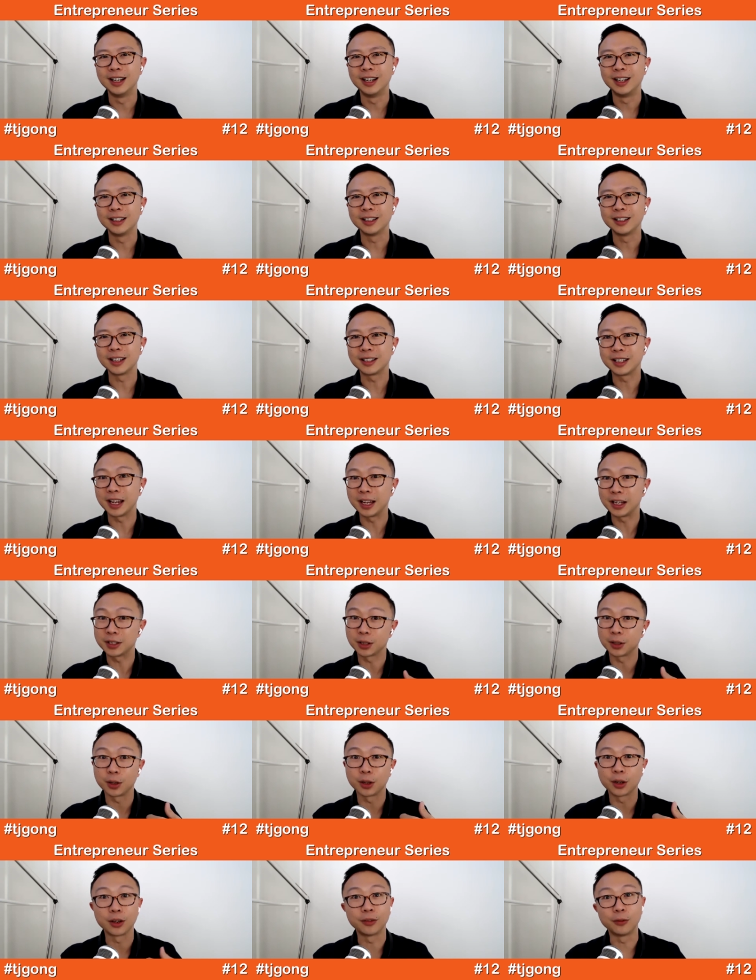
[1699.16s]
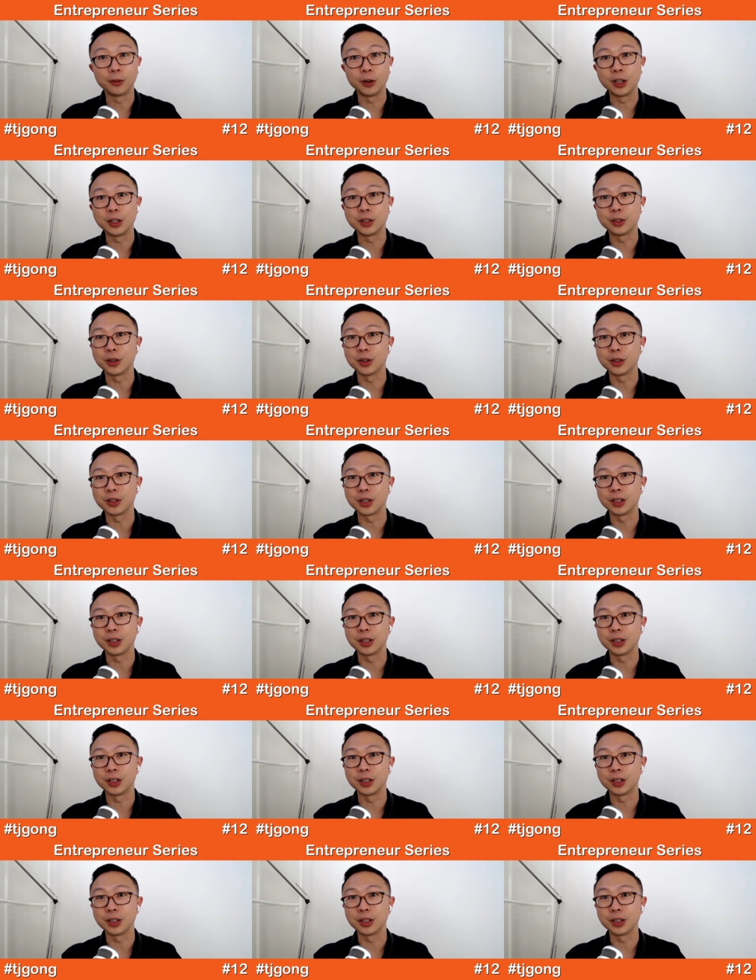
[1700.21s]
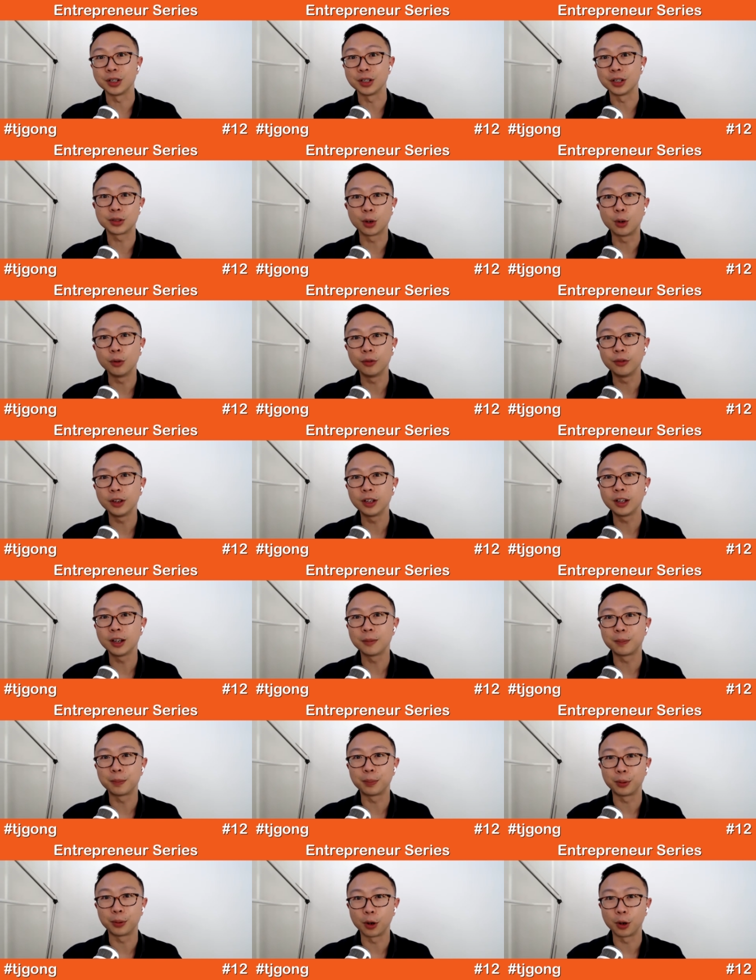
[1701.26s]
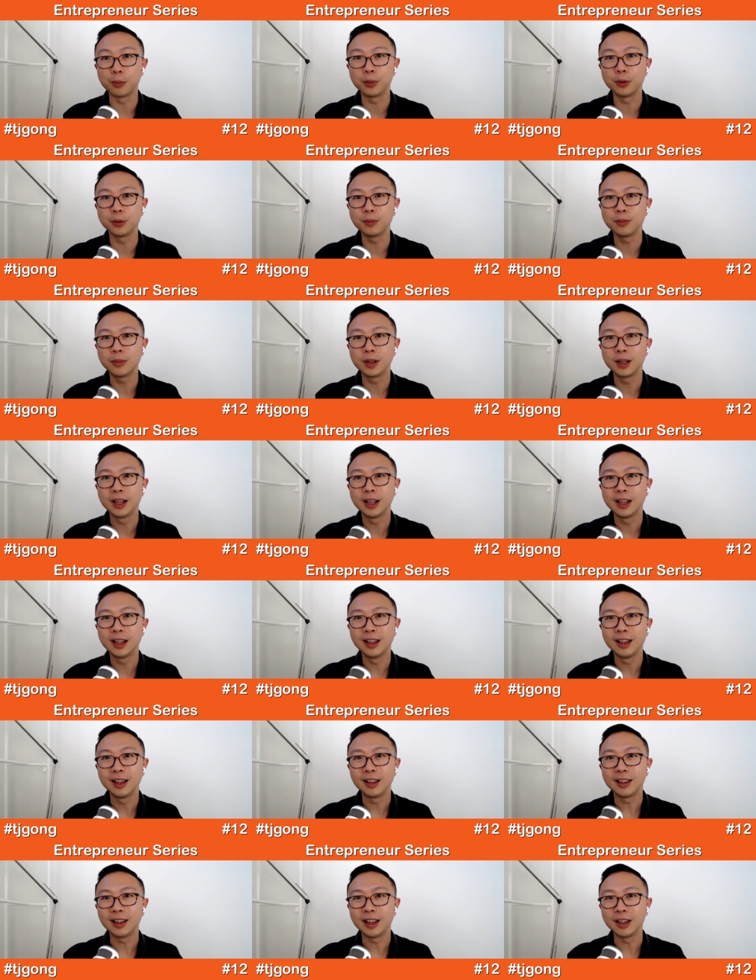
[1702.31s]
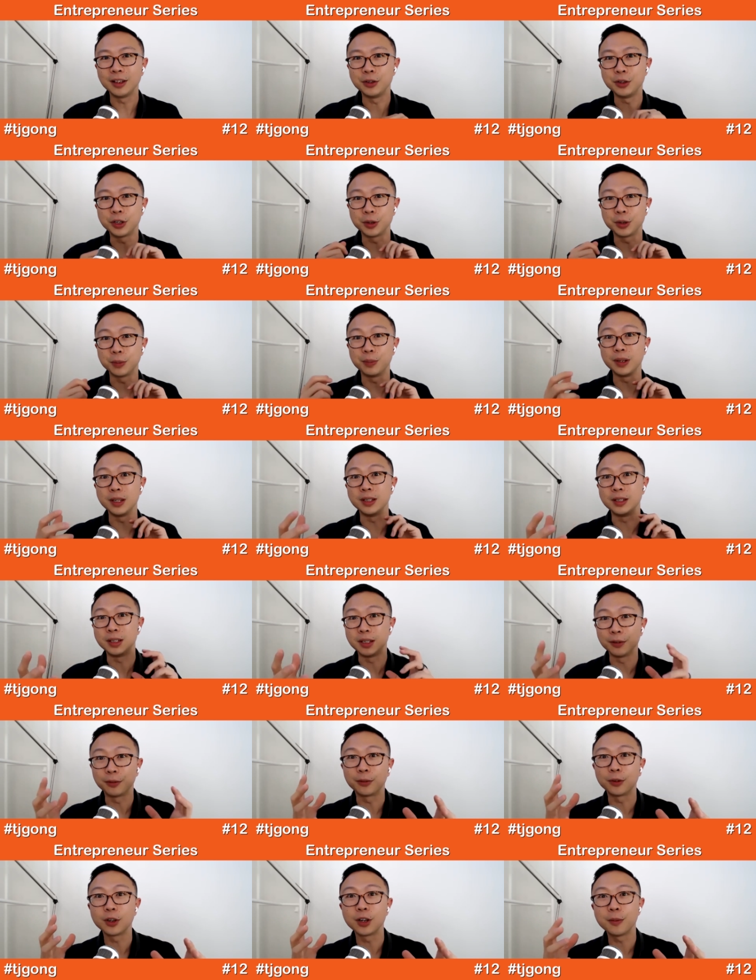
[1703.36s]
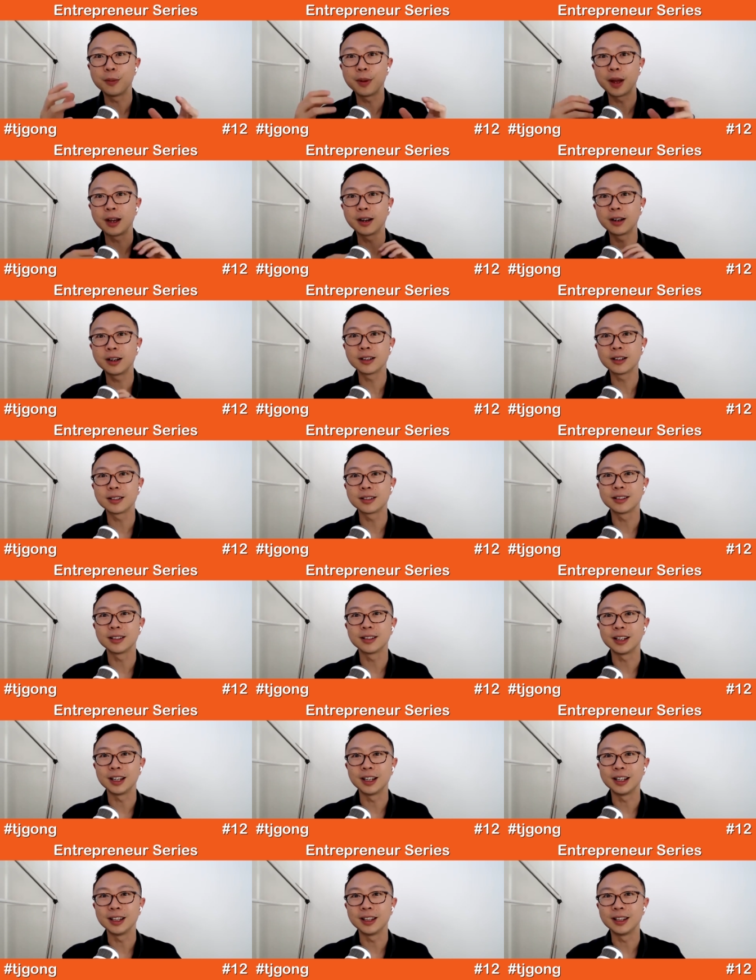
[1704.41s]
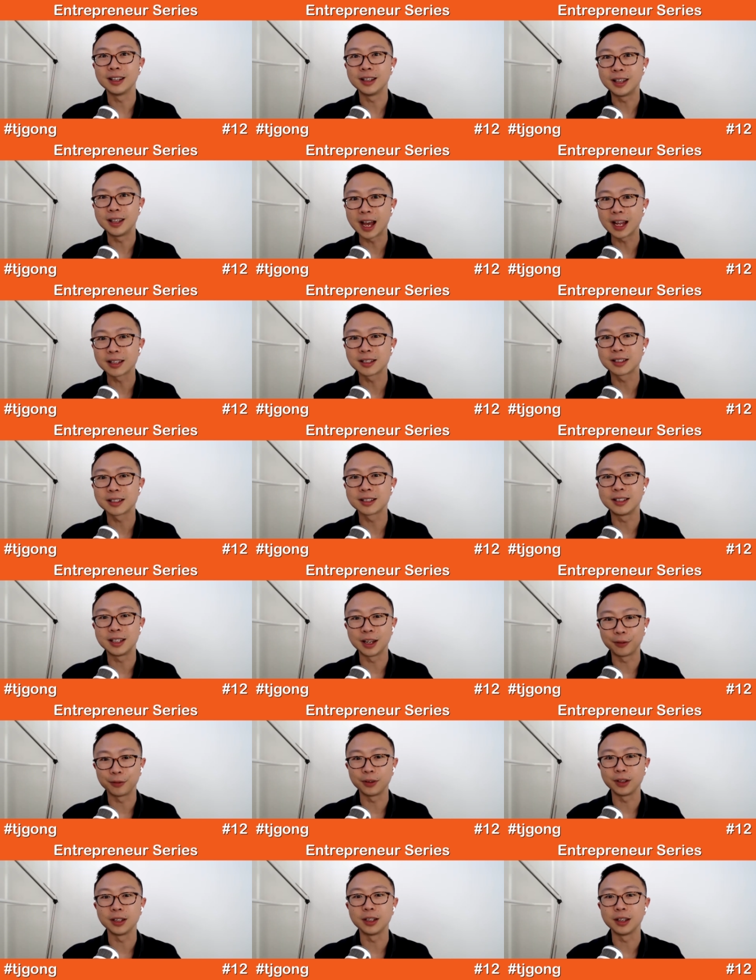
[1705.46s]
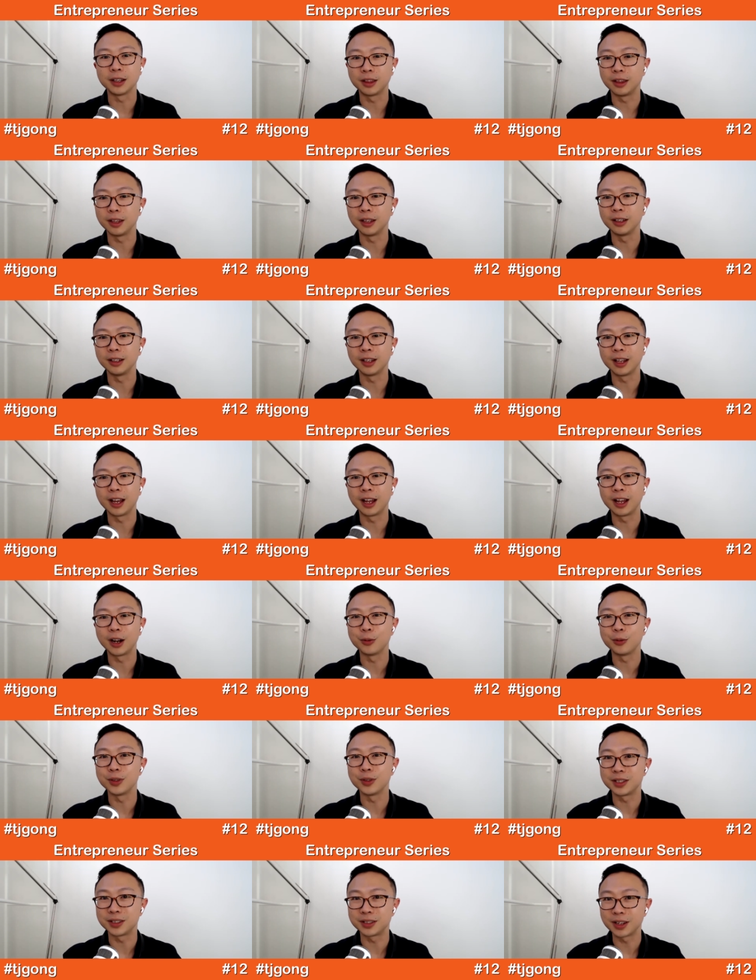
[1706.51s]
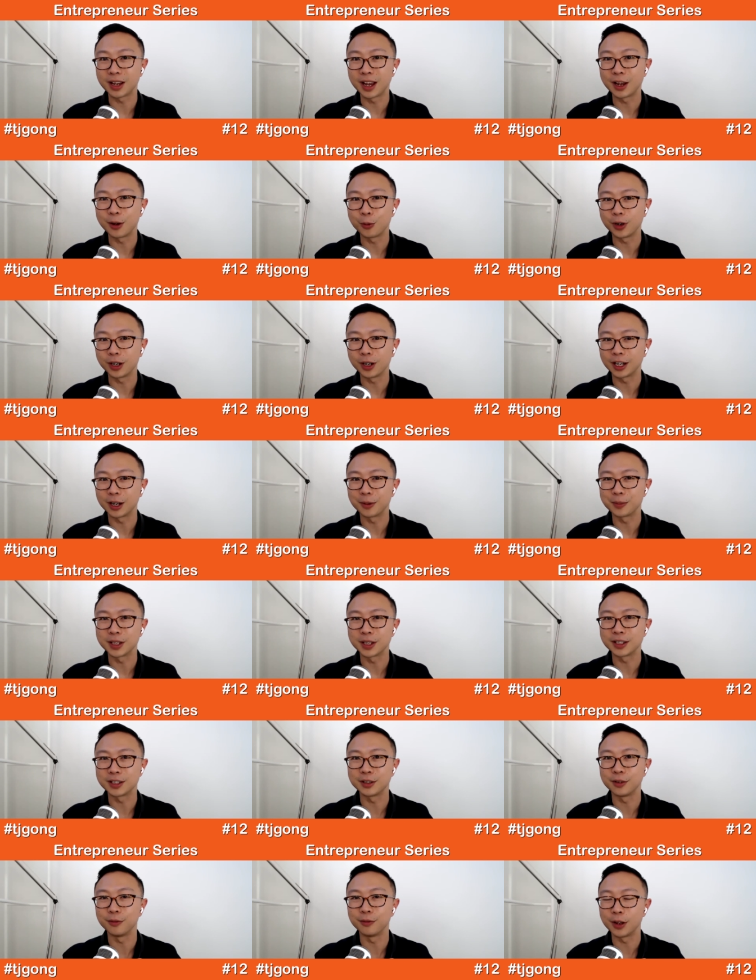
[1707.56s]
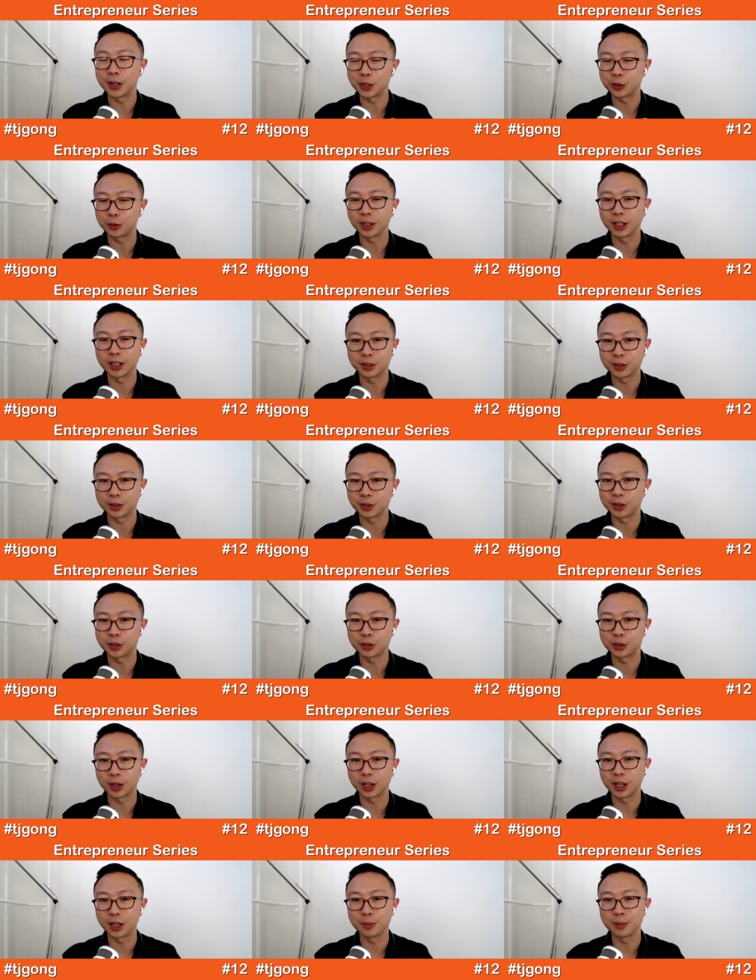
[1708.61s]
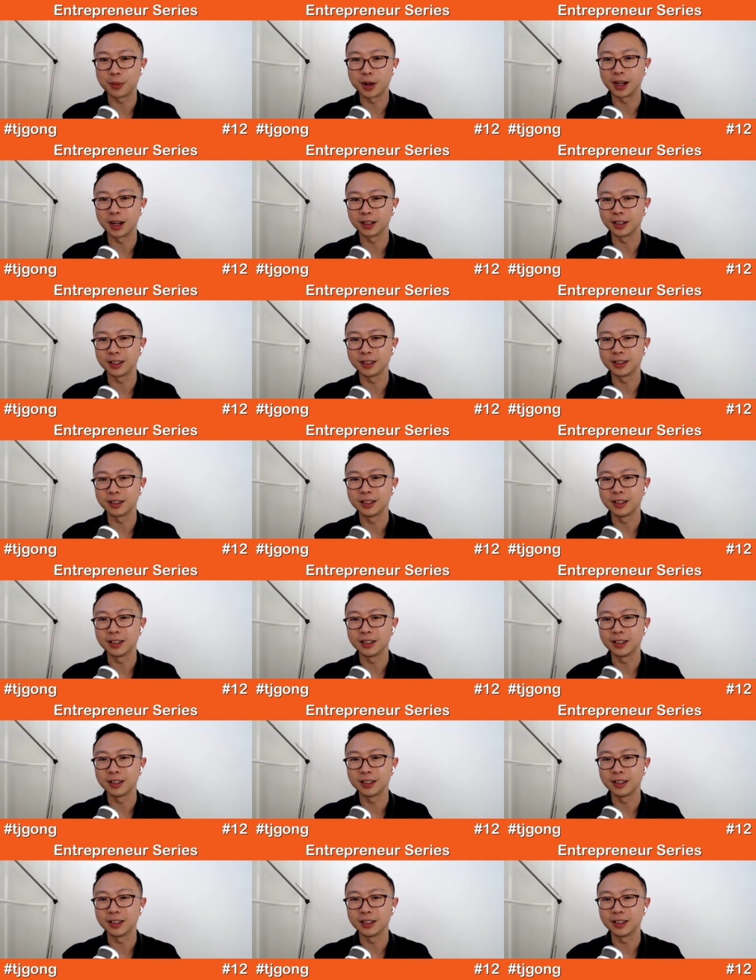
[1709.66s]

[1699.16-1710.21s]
it takes a lot of research. And if you're solving a problem and you could be different about it, that's definitely the thing that I would say when it comes down to venturing into the Australian market.